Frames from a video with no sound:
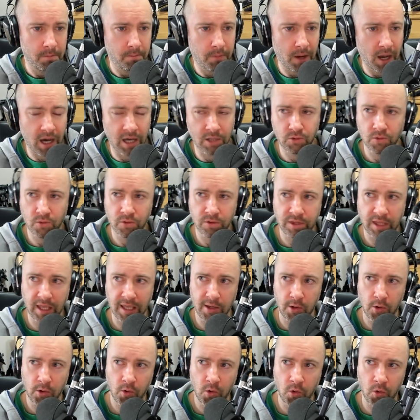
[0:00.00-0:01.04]
But I don't
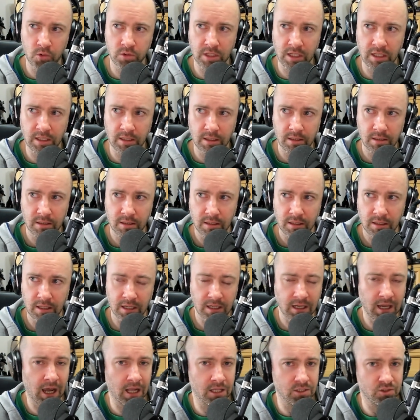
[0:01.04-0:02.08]
think holding
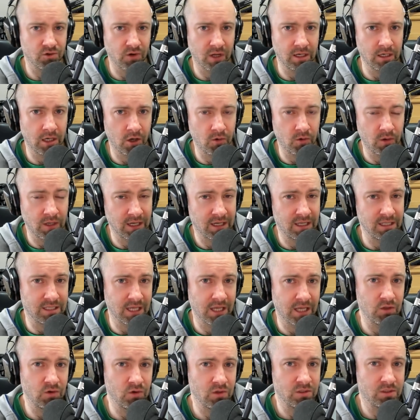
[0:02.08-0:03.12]
your cars right now and
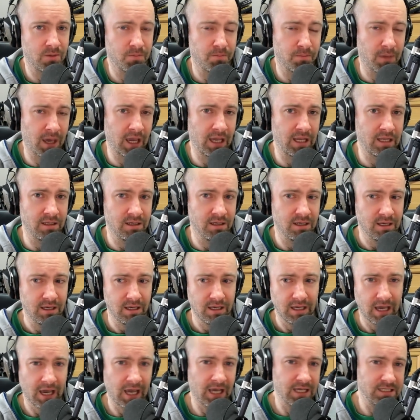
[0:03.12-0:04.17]
continuing to mine
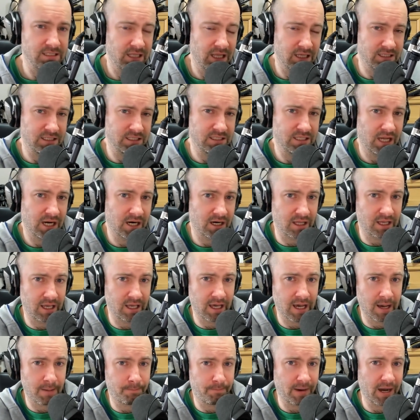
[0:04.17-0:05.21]
is necessarily
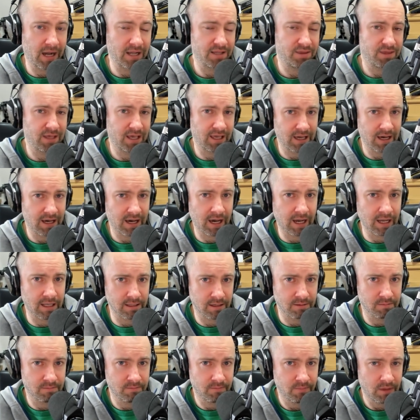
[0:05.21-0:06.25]
a bad thing
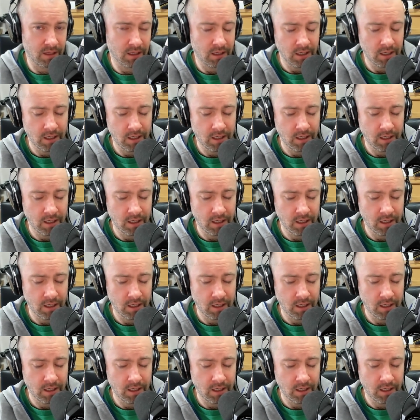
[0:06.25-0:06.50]
either.